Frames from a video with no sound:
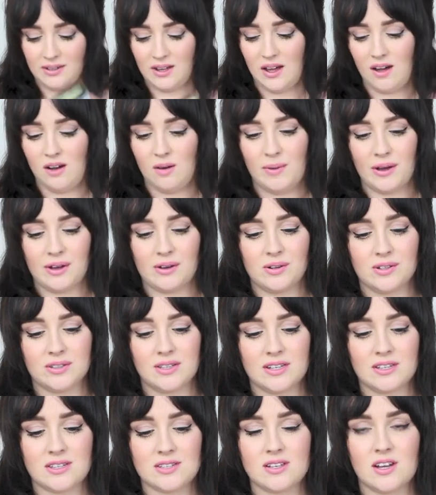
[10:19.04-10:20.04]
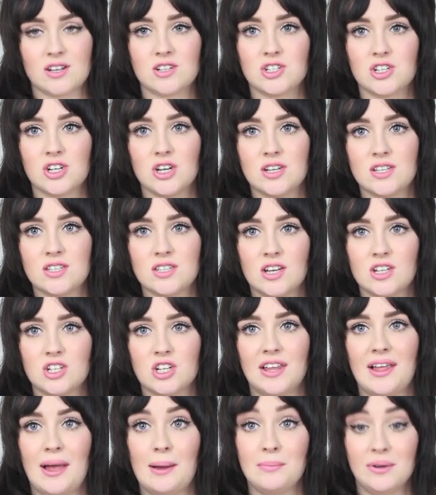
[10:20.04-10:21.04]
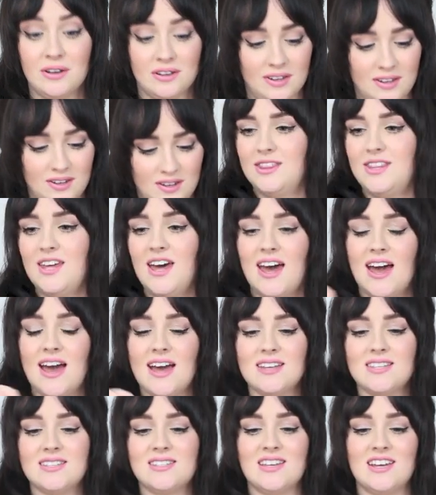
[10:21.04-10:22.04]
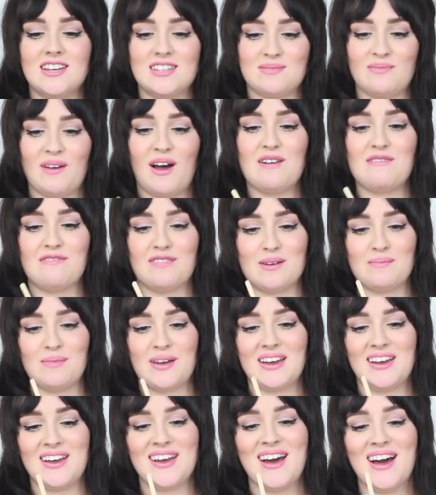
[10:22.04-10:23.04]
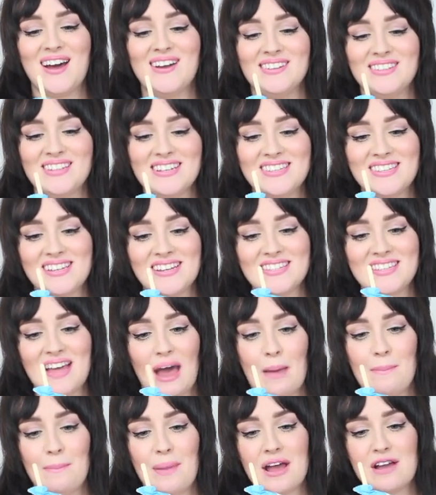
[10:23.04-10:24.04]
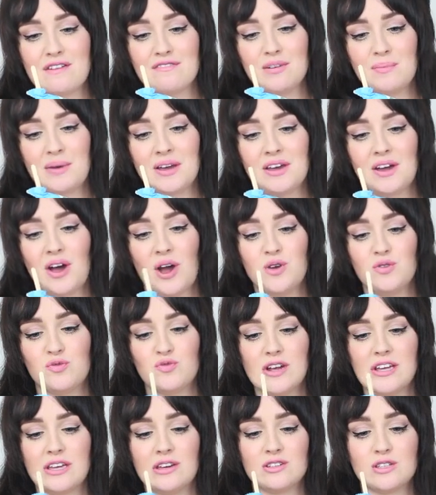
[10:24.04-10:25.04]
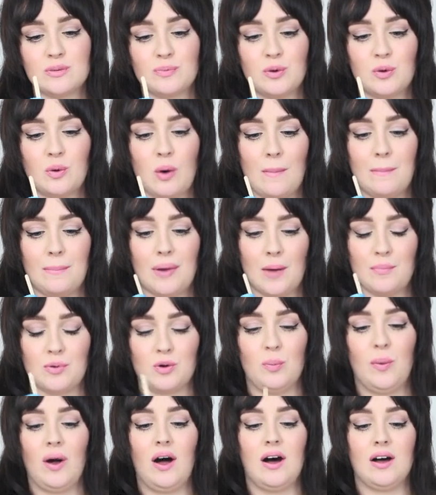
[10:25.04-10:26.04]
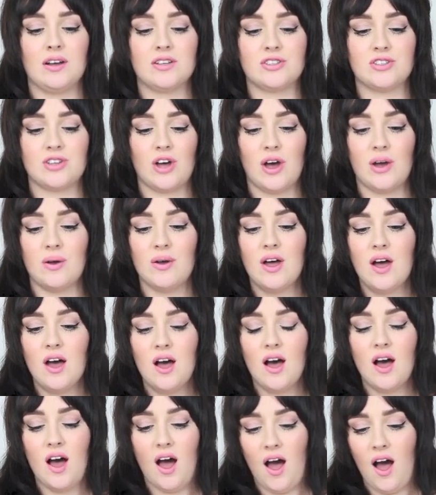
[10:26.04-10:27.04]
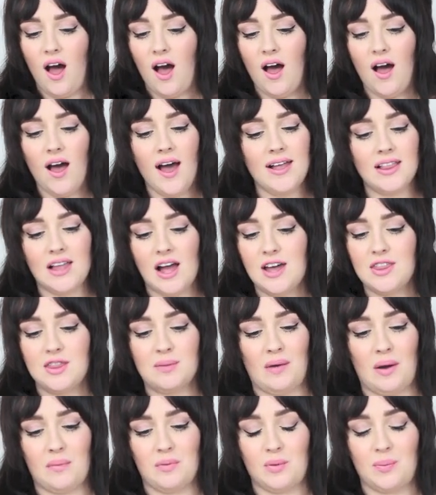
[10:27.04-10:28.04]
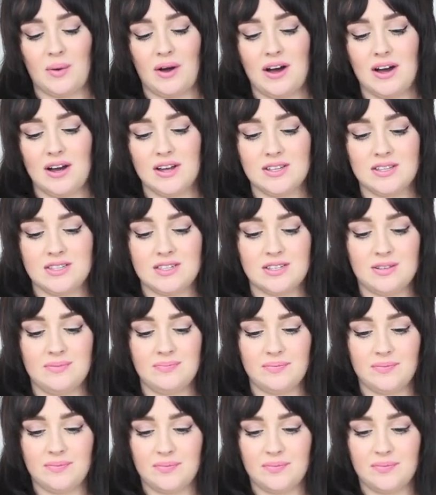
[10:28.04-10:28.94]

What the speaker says: Oh my god, that's such lemon. This is my flamingo. This is a pink flamingo reusable bubble bar. So I like the bubble bars.